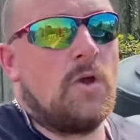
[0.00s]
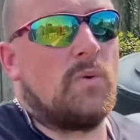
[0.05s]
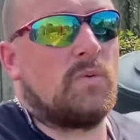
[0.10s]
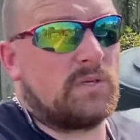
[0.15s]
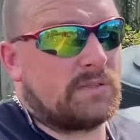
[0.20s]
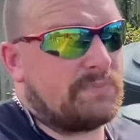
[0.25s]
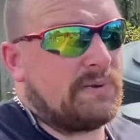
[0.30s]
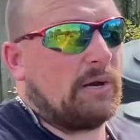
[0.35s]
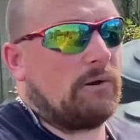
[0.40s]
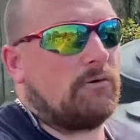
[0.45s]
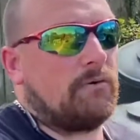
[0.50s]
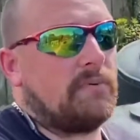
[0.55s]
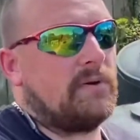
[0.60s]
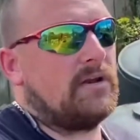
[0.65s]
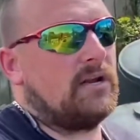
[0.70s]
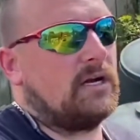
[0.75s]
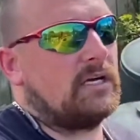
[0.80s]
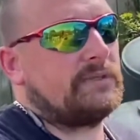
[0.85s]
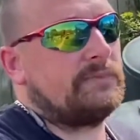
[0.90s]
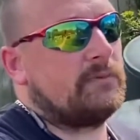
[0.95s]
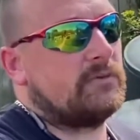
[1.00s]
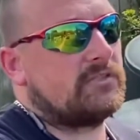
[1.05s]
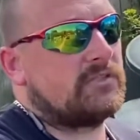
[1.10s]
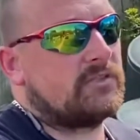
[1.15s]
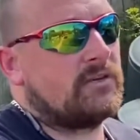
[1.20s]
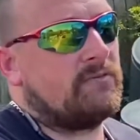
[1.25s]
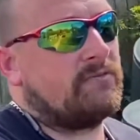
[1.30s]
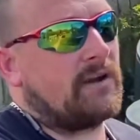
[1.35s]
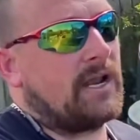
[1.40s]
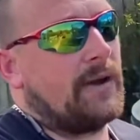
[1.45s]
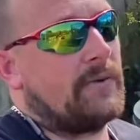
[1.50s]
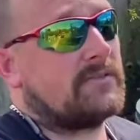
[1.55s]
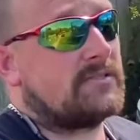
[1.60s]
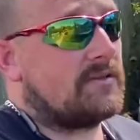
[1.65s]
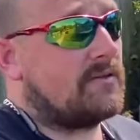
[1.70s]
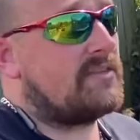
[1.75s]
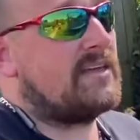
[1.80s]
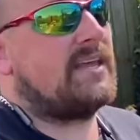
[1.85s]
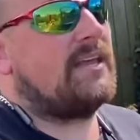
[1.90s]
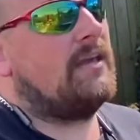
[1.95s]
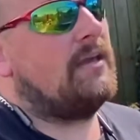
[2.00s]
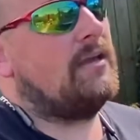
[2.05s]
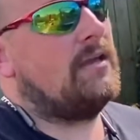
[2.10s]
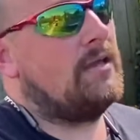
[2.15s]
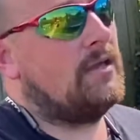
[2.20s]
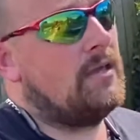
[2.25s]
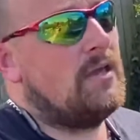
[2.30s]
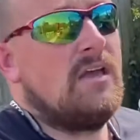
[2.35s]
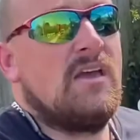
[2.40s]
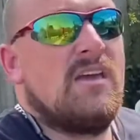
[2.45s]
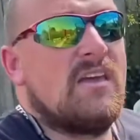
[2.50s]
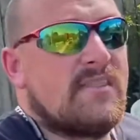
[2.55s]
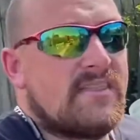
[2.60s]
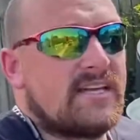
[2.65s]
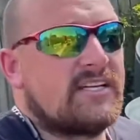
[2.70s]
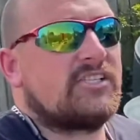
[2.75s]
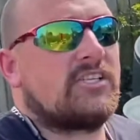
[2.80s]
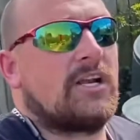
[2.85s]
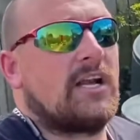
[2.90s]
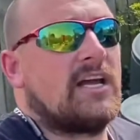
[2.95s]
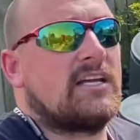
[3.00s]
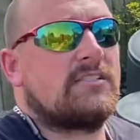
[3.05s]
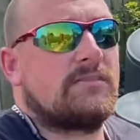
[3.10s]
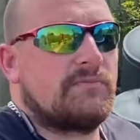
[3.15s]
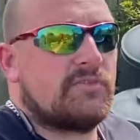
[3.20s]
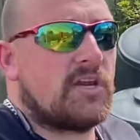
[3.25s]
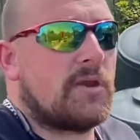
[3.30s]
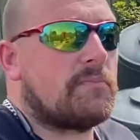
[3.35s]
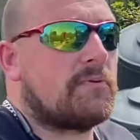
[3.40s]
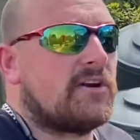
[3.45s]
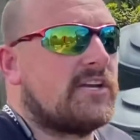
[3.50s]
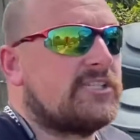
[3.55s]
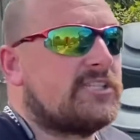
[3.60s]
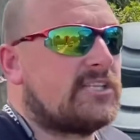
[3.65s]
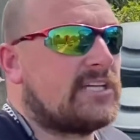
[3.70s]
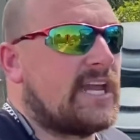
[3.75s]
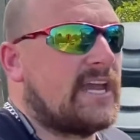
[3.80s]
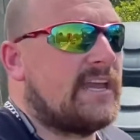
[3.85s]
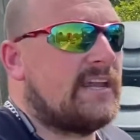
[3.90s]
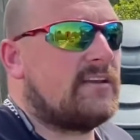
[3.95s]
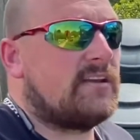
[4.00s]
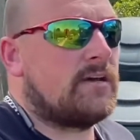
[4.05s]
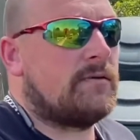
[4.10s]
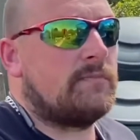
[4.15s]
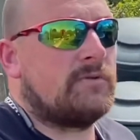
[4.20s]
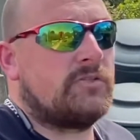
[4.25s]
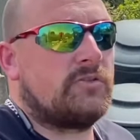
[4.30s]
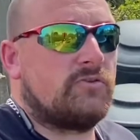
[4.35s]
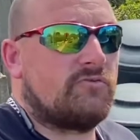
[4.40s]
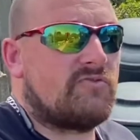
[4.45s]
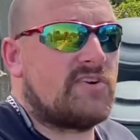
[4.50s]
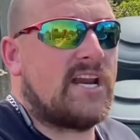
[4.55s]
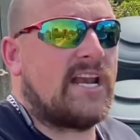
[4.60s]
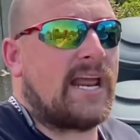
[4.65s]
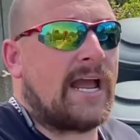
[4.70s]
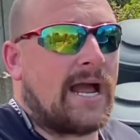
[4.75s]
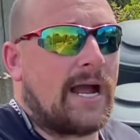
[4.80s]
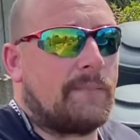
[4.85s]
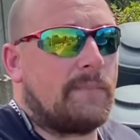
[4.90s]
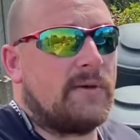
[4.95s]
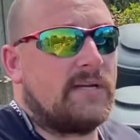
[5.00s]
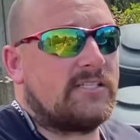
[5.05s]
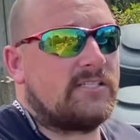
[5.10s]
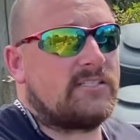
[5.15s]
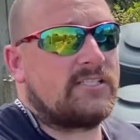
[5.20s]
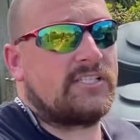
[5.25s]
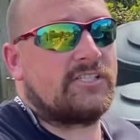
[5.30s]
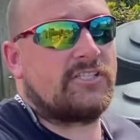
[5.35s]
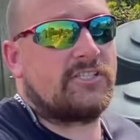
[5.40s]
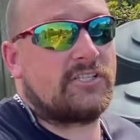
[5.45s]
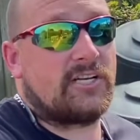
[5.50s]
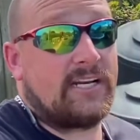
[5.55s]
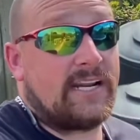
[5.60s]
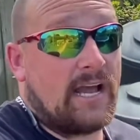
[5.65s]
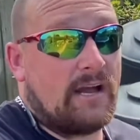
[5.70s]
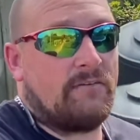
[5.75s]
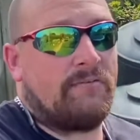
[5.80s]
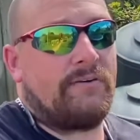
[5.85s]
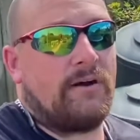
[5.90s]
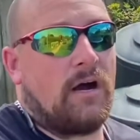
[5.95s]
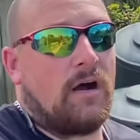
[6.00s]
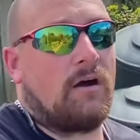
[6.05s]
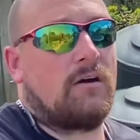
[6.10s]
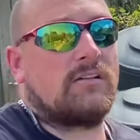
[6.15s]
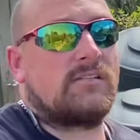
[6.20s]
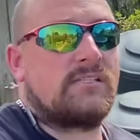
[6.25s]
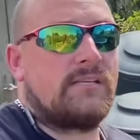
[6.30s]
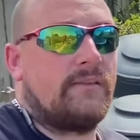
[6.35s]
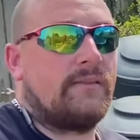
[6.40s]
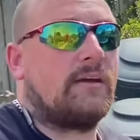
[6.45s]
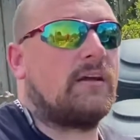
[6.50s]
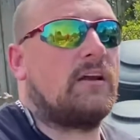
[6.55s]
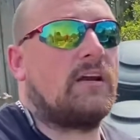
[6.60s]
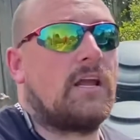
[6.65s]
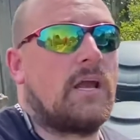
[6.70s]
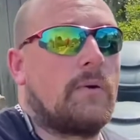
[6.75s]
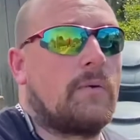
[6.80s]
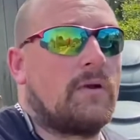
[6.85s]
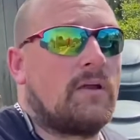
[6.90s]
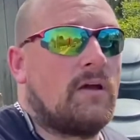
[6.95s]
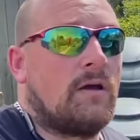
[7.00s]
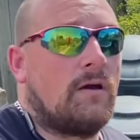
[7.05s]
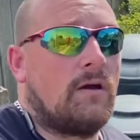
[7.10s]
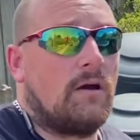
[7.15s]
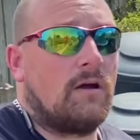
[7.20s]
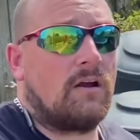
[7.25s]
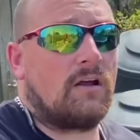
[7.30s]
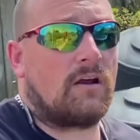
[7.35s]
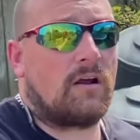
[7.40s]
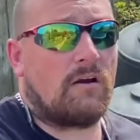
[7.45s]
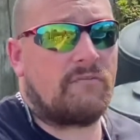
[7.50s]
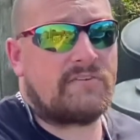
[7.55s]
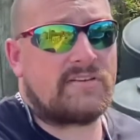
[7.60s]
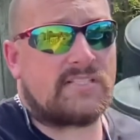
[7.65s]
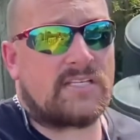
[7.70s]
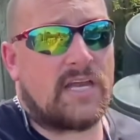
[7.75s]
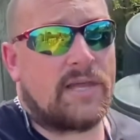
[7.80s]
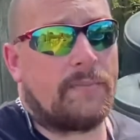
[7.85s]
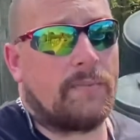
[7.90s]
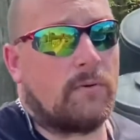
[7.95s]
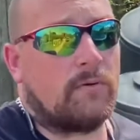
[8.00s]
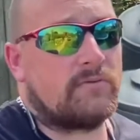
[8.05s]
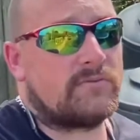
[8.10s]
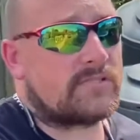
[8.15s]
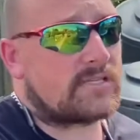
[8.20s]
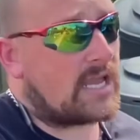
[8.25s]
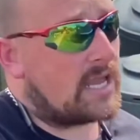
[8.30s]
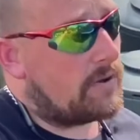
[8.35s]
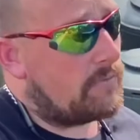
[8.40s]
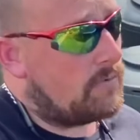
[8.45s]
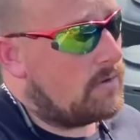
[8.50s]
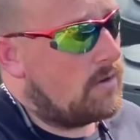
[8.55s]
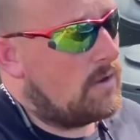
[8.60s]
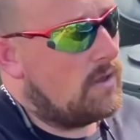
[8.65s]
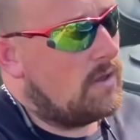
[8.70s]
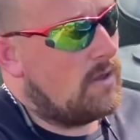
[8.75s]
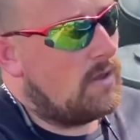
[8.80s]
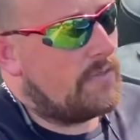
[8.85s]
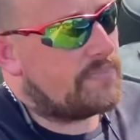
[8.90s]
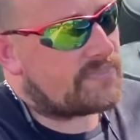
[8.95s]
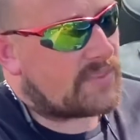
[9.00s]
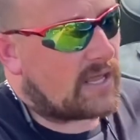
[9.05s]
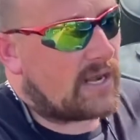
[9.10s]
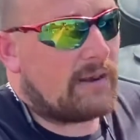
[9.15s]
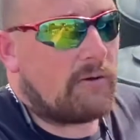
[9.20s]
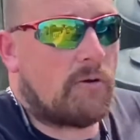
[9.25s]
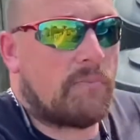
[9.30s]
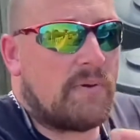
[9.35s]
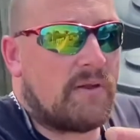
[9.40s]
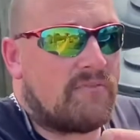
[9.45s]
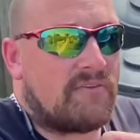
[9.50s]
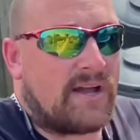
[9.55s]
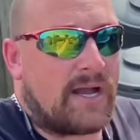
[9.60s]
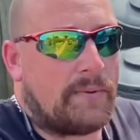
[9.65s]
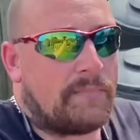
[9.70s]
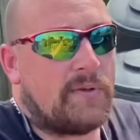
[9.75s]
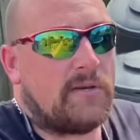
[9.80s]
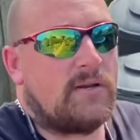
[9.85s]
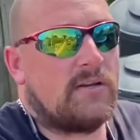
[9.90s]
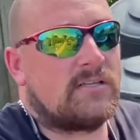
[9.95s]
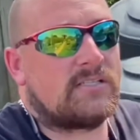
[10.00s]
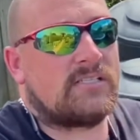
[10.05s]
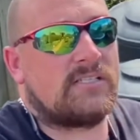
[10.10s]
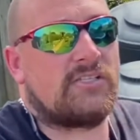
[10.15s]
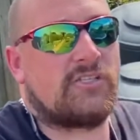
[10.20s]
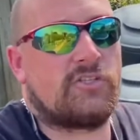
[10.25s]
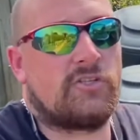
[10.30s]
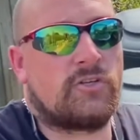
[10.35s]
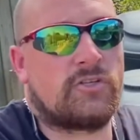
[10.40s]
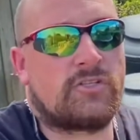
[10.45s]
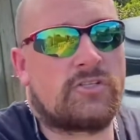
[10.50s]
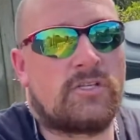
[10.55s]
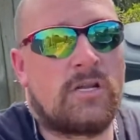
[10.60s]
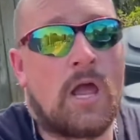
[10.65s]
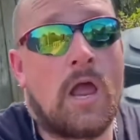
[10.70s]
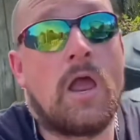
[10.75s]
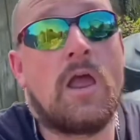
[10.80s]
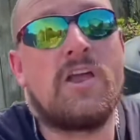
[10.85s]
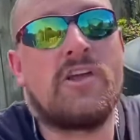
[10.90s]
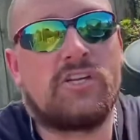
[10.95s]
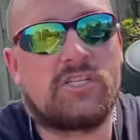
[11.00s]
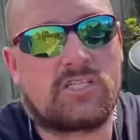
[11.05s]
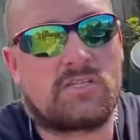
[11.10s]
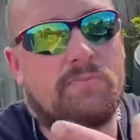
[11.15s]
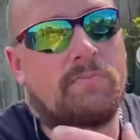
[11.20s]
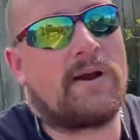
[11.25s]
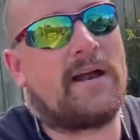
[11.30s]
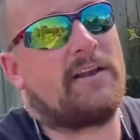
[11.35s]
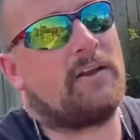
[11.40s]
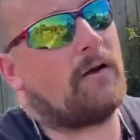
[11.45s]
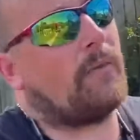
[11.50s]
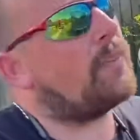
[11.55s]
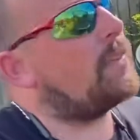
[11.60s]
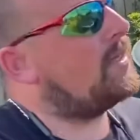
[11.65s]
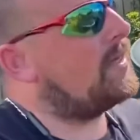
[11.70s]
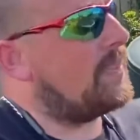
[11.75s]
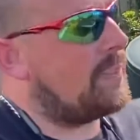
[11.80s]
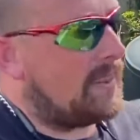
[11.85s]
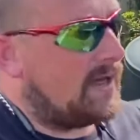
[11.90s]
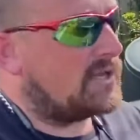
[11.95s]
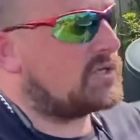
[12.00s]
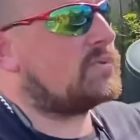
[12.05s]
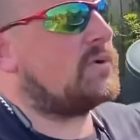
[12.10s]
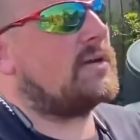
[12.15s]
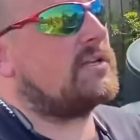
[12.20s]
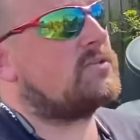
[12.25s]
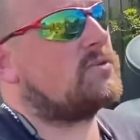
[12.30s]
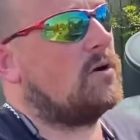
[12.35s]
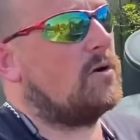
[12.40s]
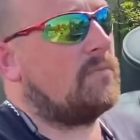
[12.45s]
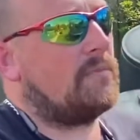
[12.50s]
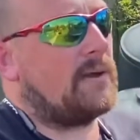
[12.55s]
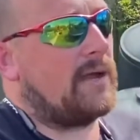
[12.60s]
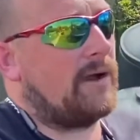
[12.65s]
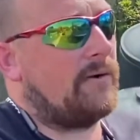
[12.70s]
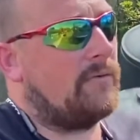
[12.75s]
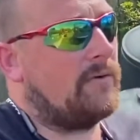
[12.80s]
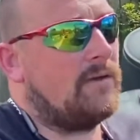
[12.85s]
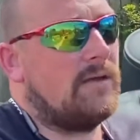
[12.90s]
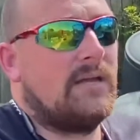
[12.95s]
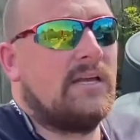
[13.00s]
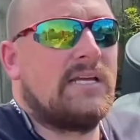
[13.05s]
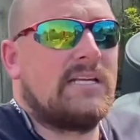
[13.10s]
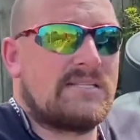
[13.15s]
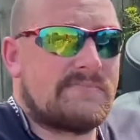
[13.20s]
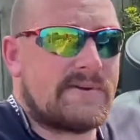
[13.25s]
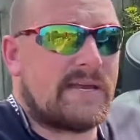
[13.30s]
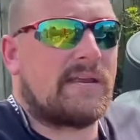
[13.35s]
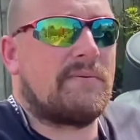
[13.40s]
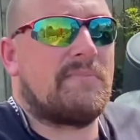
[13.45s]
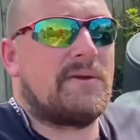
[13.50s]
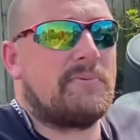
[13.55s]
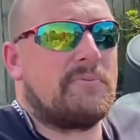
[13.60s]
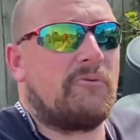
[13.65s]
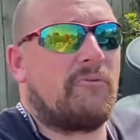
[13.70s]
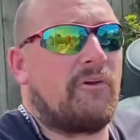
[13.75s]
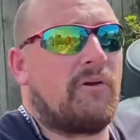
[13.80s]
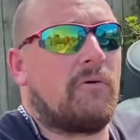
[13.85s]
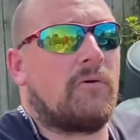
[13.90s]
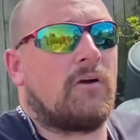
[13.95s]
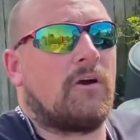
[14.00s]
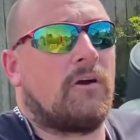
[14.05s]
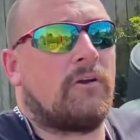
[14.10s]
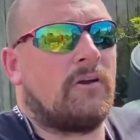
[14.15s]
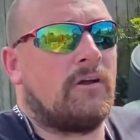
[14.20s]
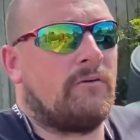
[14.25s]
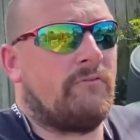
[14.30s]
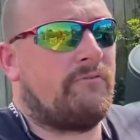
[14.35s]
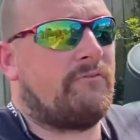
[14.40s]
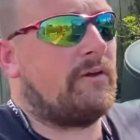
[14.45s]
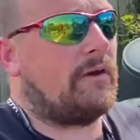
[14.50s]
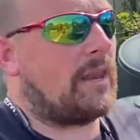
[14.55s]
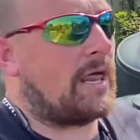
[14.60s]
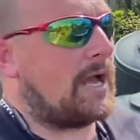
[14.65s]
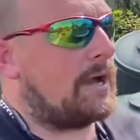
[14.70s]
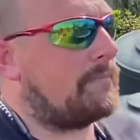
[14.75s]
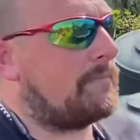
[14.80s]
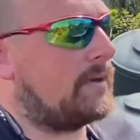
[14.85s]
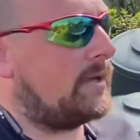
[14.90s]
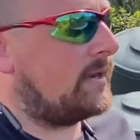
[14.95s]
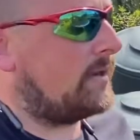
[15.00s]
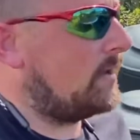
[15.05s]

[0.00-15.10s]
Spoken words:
pick up a nice bunch of flowers. And I think she liked them, she appreciated them, she was really happy. She said she's going to get a vase and they're going to go on a coffee table. So that little bit of happiness has just spread on, and that's what it's all about. It's making people feel good, feel happy.